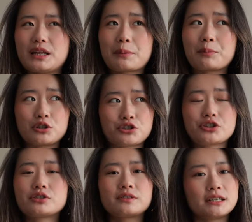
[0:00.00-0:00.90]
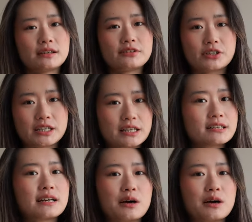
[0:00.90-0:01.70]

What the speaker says: like pushier than other kids.